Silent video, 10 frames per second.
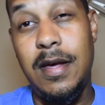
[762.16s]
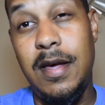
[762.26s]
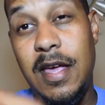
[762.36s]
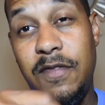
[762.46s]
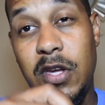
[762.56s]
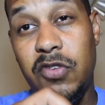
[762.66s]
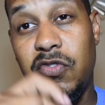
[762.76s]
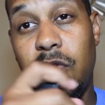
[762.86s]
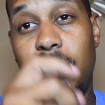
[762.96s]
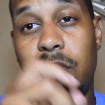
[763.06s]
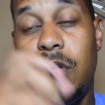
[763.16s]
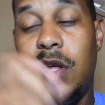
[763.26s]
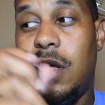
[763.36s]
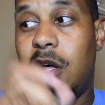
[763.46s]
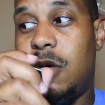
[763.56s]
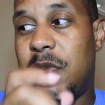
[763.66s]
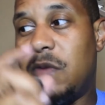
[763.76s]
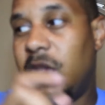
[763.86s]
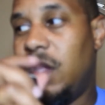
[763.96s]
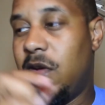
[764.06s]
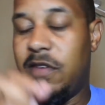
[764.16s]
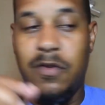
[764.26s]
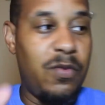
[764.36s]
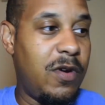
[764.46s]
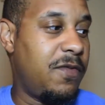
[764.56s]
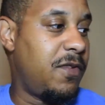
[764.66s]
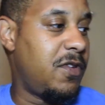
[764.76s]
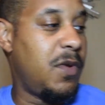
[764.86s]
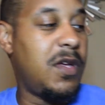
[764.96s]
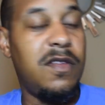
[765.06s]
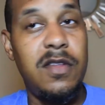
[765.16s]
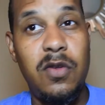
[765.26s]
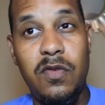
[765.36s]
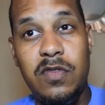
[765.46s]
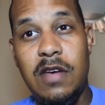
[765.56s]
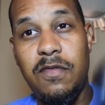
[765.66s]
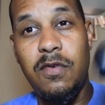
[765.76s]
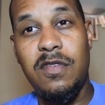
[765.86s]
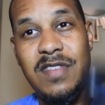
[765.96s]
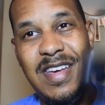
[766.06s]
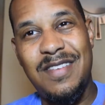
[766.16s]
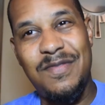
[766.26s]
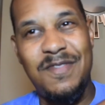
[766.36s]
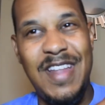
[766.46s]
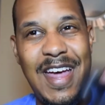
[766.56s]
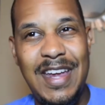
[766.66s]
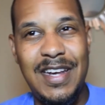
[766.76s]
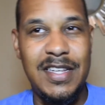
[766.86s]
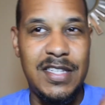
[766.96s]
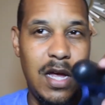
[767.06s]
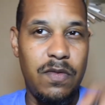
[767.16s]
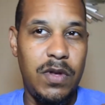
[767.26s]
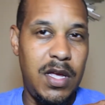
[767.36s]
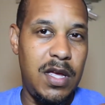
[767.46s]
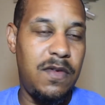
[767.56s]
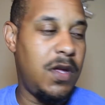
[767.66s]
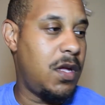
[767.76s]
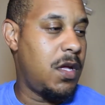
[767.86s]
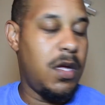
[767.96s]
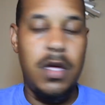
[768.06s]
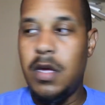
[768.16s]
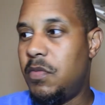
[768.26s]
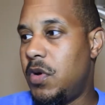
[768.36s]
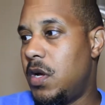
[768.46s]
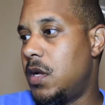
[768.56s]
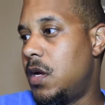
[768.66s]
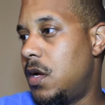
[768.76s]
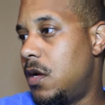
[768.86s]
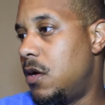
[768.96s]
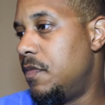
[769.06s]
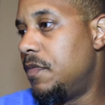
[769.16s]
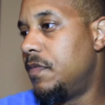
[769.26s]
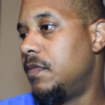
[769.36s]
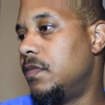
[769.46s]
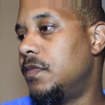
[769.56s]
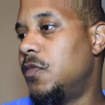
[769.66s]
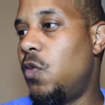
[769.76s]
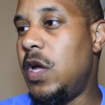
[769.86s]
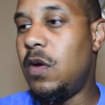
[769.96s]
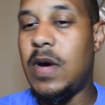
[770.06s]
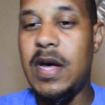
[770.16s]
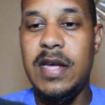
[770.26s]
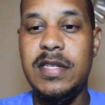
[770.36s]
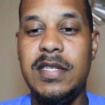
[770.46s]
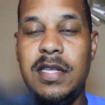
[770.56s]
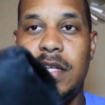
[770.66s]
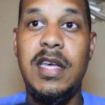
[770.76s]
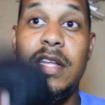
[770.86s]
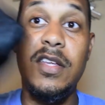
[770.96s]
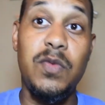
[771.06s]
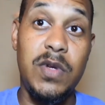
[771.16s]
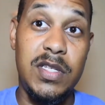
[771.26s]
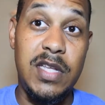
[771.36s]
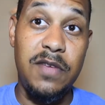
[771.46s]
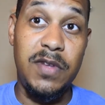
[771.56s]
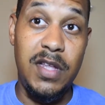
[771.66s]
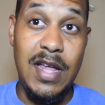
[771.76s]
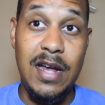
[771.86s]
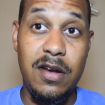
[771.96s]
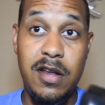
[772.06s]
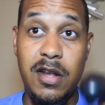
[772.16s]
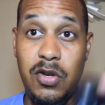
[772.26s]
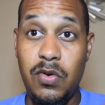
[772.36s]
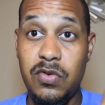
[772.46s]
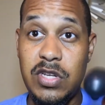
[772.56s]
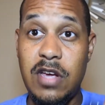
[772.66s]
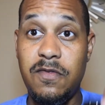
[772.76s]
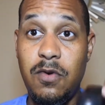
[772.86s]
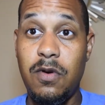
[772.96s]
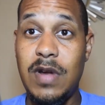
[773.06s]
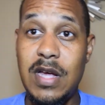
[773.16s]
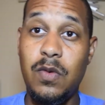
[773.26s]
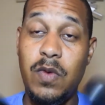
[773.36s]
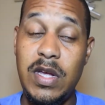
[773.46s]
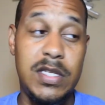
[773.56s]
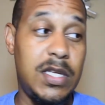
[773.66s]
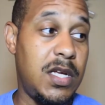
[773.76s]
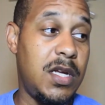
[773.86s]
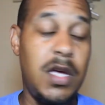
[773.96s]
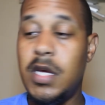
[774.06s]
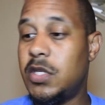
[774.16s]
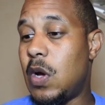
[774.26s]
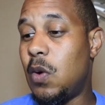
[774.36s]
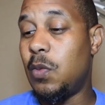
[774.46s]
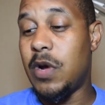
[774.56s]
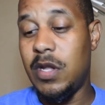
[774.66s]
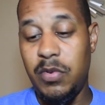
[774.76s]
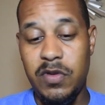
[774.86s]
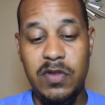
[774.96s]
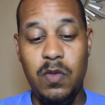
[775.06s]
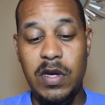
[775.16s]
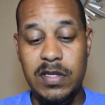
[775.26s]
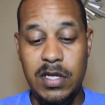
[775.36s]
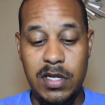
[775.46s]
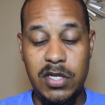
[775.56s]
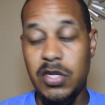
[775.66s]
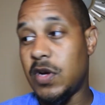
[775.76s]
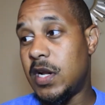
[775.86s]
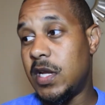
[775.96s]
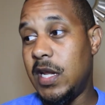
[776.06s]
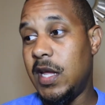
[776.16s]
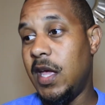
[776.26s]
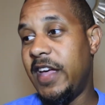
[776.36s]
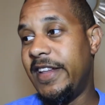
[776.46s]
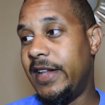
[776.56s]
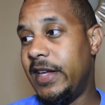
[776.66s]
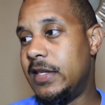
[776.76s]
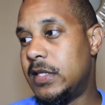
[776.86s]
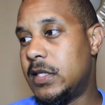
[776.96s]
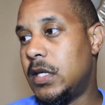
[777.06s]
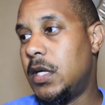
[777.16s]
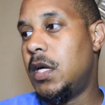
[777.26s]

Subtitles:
a heavy controller. I really don't have a preference because the DualShock 4 is kind of light. It's not really heavy, but weight wise, yeah, this one is definitely lighter than the DualShock 4 without the weights in it. So I will probably put some weights in it to try to get it at least